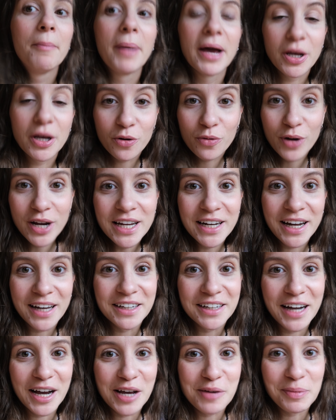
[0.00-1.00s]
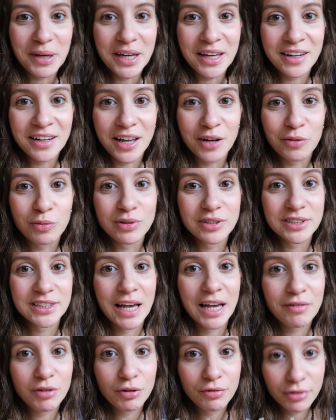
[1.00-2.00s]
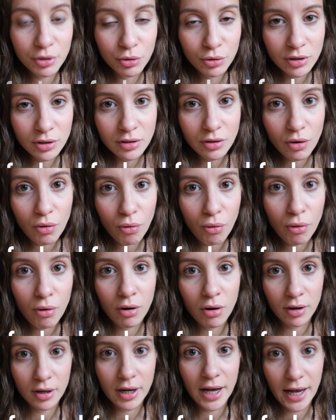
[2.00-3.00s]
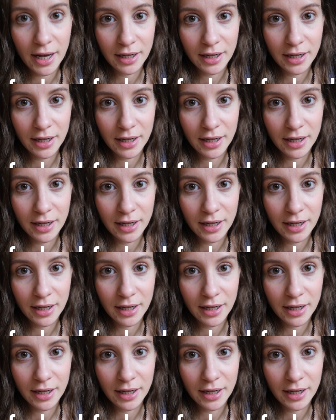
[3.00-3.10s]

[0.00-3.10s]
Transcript: By greener, I mean it will save you fuel or